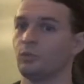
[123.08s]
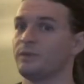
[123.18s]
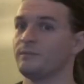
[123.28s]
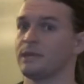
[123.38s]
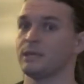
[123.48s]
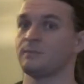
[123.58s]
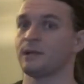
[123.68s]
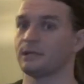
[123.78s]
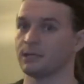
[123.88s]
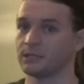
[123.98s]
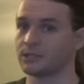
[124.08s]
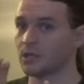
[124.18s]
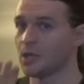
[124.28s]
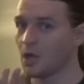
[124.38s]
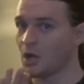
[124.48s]
we mean by this
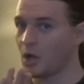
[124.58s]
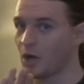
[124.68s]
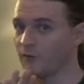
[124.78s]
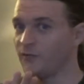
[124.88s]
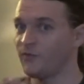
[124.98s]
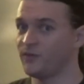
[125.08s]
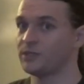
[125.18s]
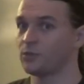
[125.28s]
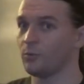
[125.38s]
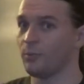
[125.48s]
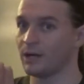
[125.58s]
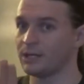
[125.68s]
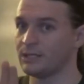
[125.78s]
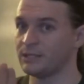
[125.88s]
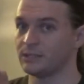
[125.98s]
our physical
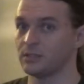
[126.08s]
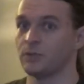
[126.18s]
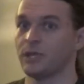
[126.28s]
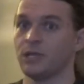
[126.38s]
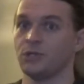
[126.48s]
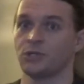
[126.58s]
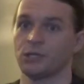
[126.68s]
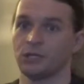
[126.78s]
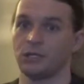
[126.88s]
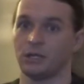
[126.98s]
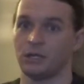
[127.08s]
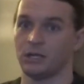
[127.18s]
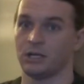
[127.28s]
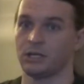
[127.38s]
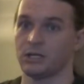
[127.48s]
body's location
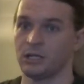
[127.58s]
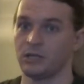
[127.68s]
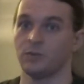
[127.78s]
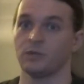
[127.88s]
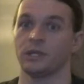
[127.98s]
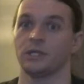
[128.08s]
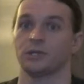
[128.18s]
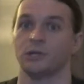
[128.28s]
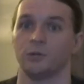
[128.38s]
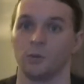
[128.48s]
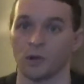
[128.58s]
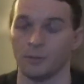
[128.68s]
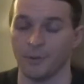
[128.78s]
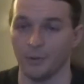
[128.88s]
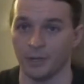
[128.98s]
in relation to our
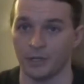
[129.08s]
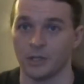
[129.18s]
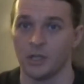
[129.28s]
opponent,